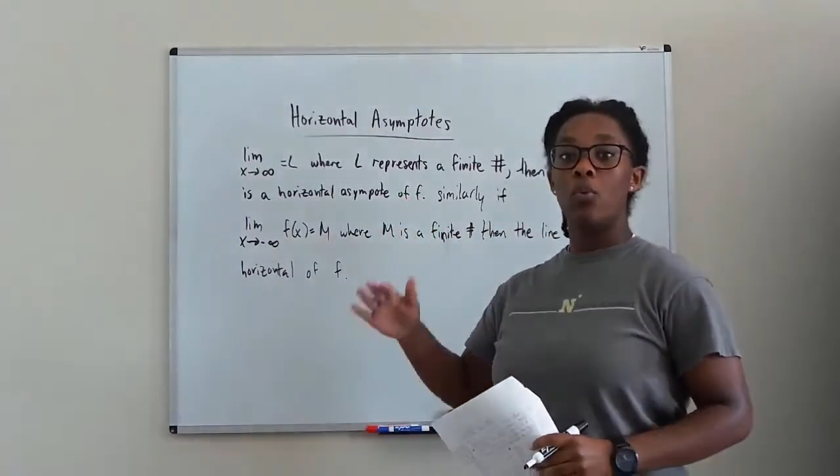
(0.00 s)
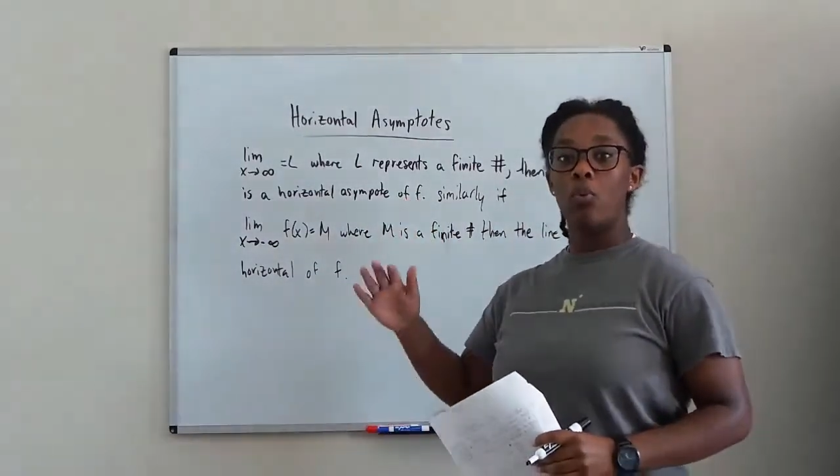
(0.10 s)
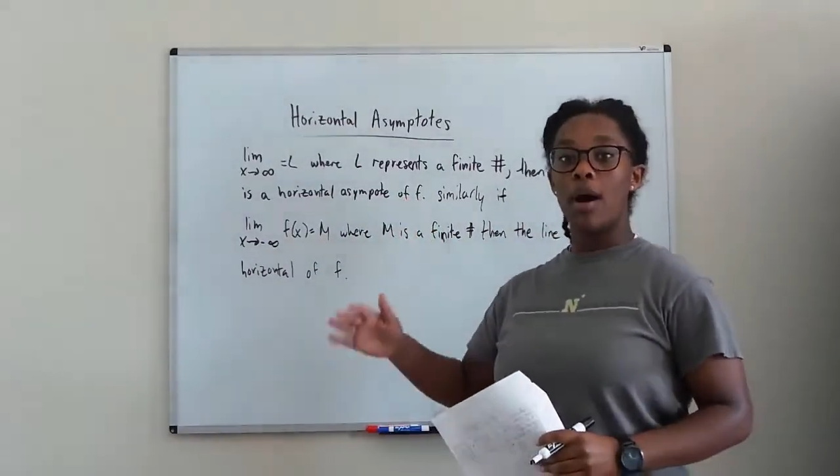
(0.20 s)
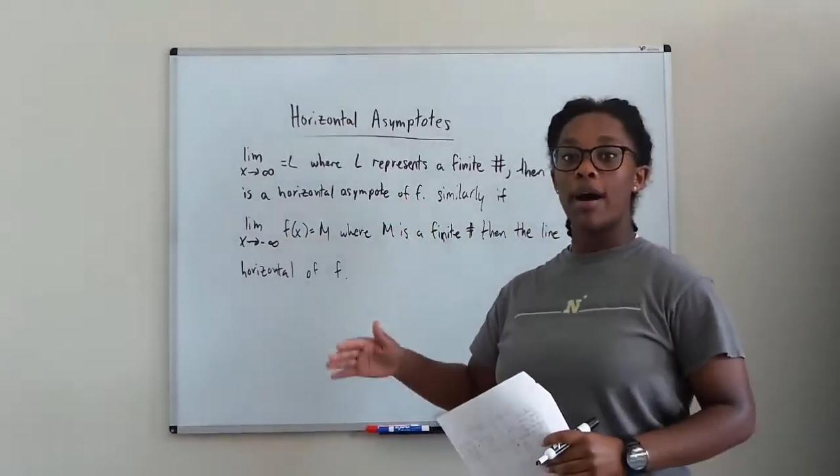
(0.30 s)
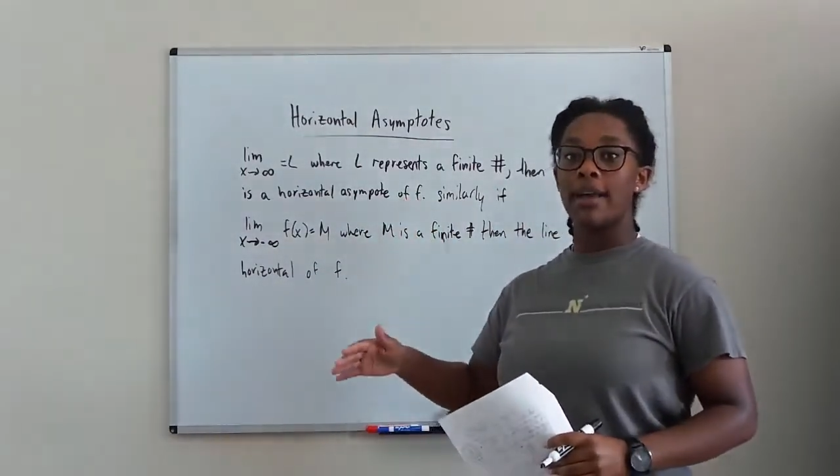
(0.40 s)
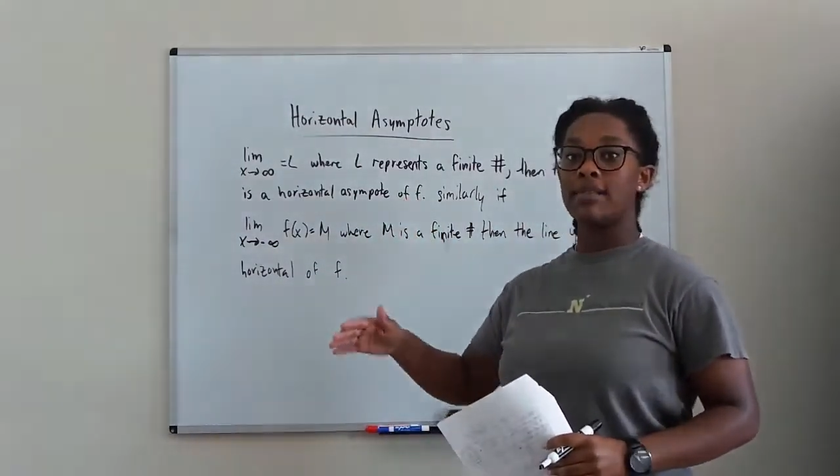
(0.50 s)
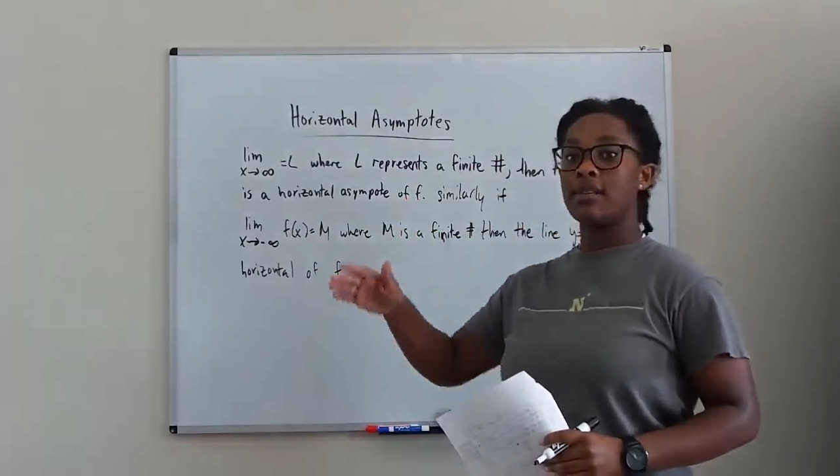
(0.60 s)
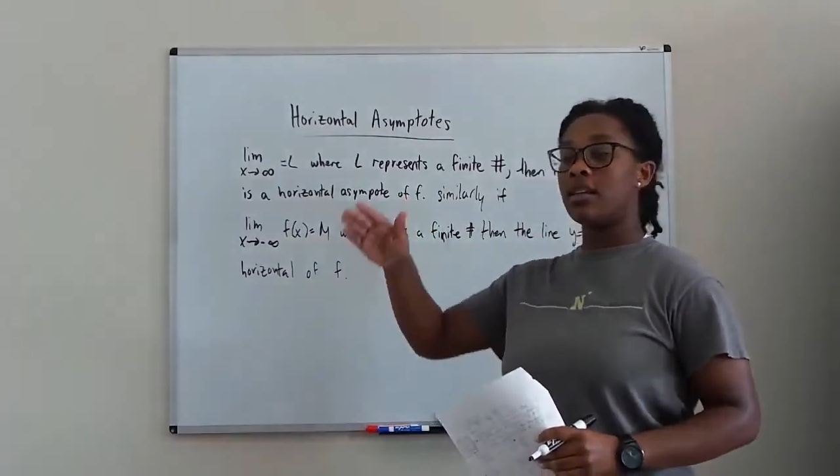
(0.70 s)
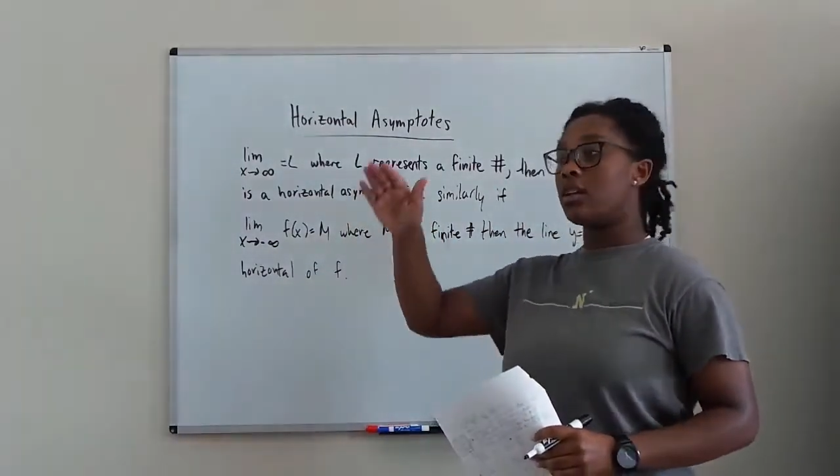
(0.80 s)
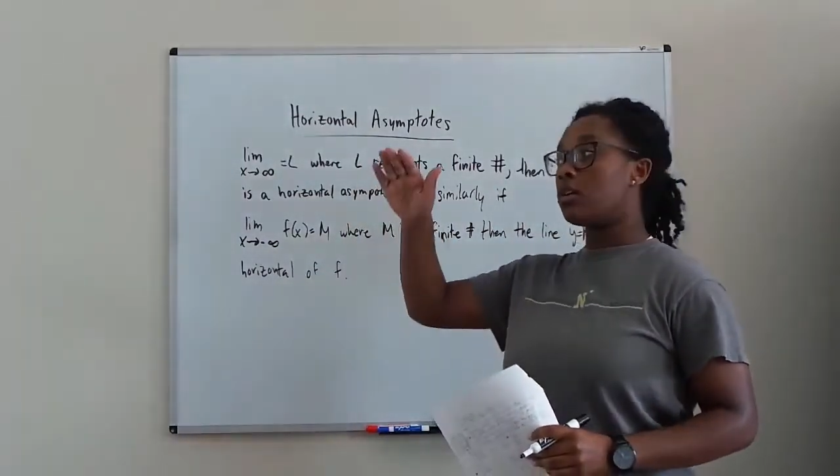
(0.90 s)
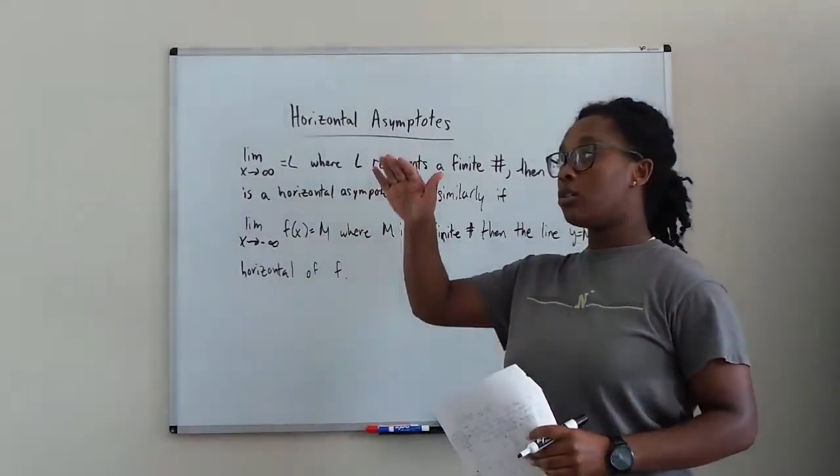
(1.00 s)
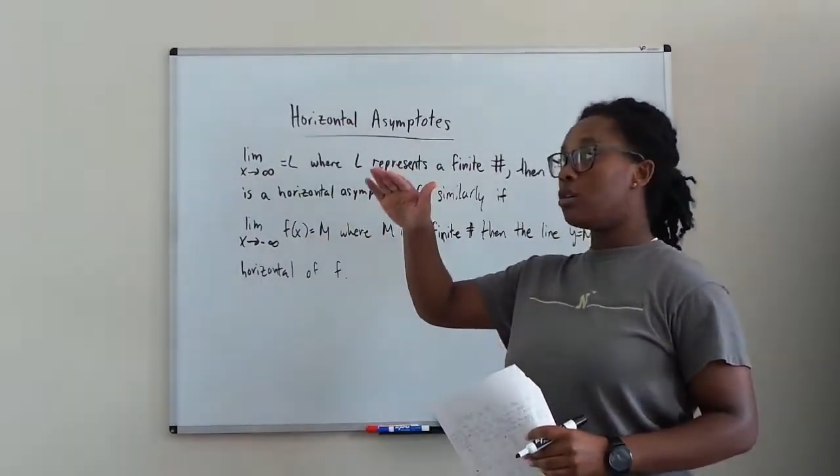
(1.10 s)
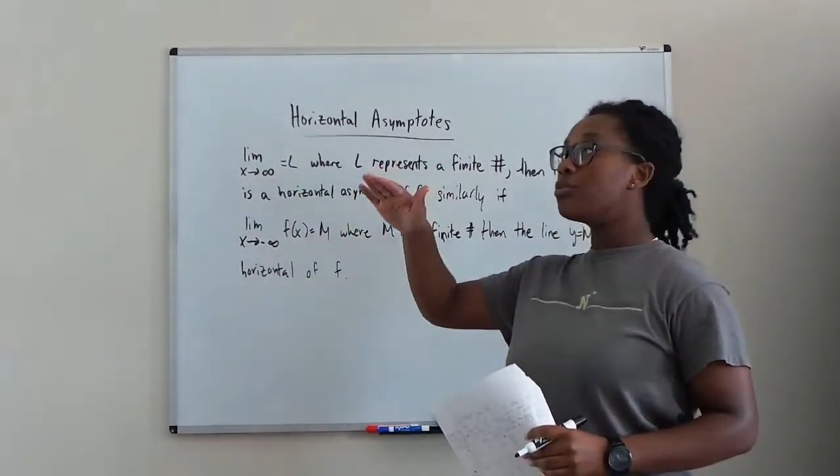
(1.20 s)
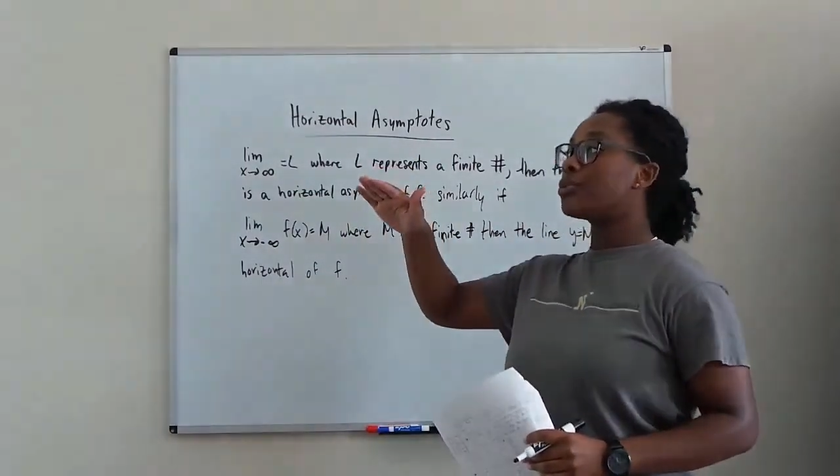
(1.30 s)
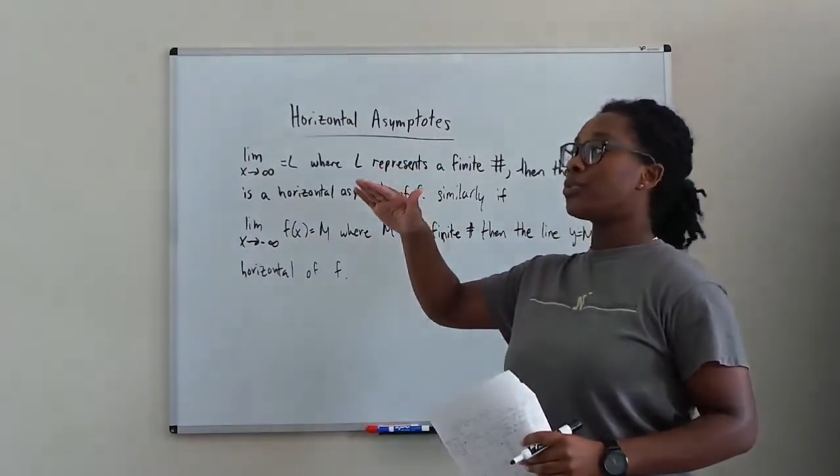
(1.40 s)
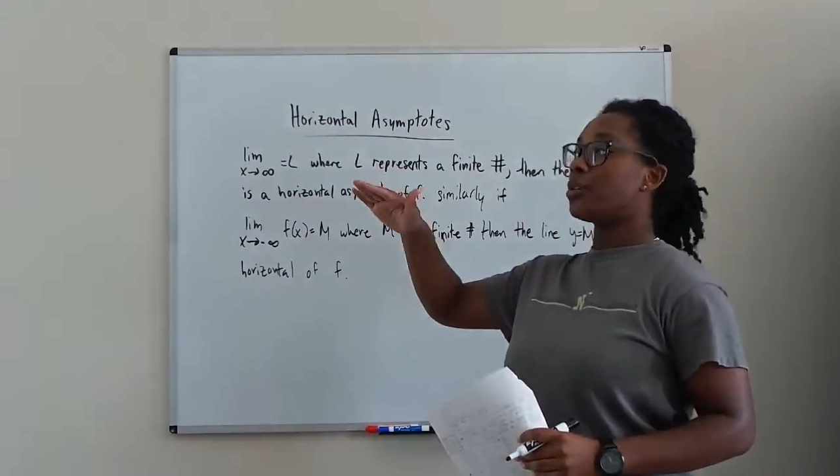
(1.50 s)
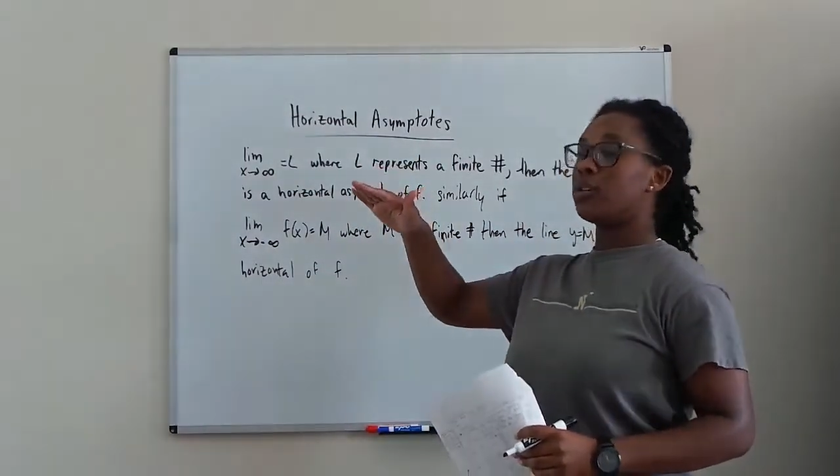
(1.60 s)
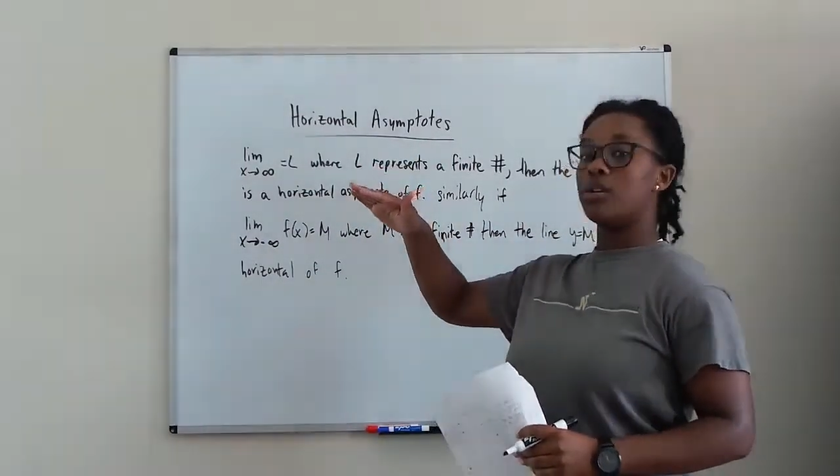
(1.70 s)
y is getting closer and